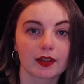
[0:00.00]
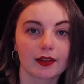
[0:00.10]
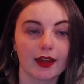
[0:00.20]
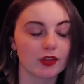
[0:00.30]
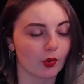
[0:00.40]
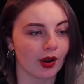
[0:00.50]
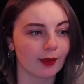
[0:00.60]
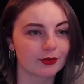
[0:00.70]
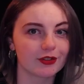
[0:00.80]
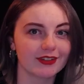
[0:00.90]
And they were
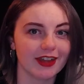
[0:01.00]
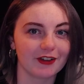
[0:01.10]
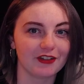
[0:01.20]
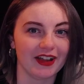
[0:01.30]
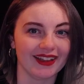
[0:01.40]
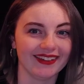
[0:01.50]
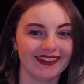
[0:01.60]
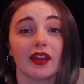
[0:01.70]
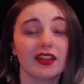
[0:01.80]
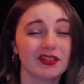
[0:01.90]
absolutely terrifying.
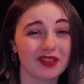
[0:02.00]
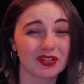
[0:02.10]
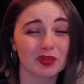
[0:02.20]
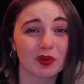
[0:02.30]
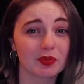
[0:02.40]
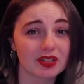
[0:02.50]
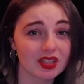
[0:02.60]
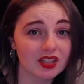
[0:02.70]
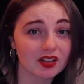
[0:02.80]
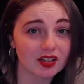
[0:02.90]
And you've actually probably
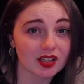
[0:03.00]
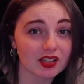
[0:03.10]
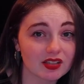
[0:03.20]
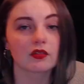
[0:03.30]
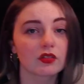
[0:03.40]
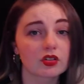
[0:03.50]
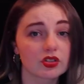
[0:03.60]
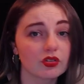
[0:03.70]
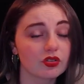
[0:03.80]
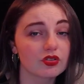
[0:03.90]
seen a carnyx. They're
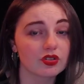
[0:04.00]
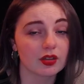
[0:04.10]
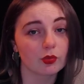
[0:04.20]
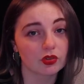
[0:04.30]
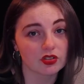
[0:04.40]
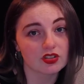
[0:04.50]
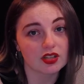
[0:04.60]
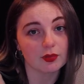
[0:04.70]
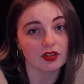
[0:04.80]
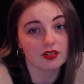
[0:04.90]
still used in modern
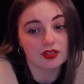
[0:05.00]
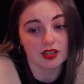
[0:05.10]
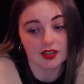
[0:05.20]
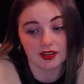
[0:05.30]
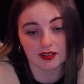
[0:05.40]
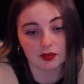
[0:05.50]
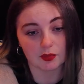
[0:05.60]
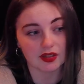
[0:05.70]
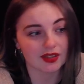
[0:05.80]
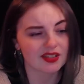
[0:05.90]
cinema to be like a